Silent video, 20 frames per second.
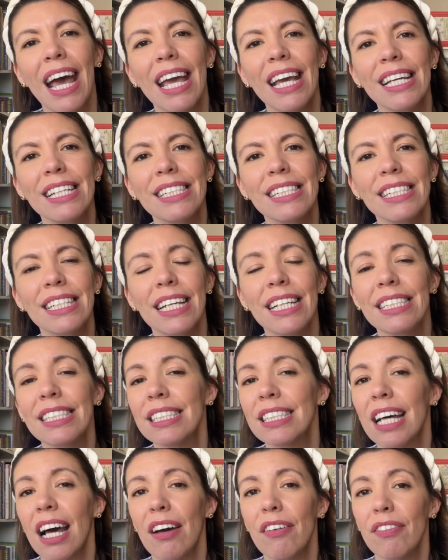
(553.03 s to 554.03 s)
is
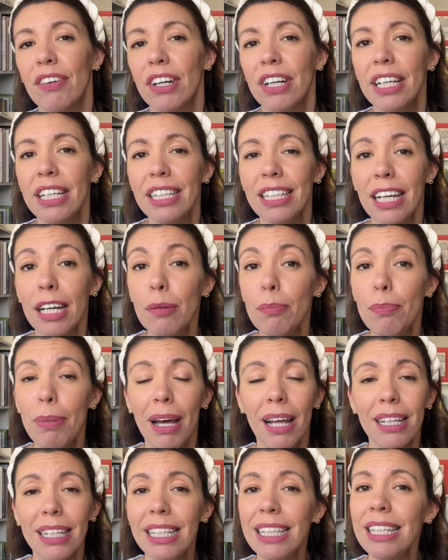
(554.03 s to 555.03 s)
it's got very
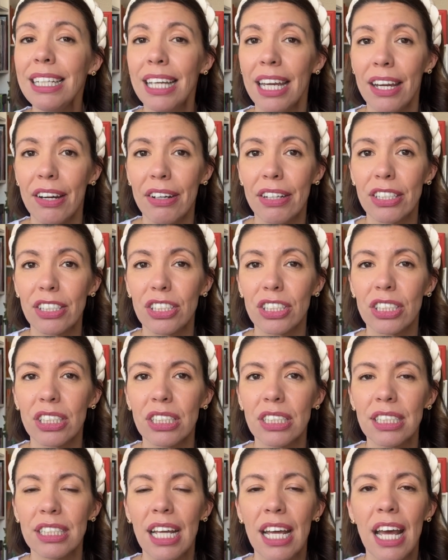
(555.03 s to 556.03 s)
compelling
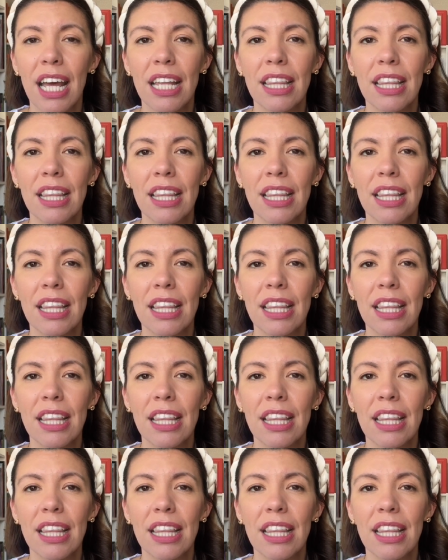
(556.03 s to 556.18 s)
characters.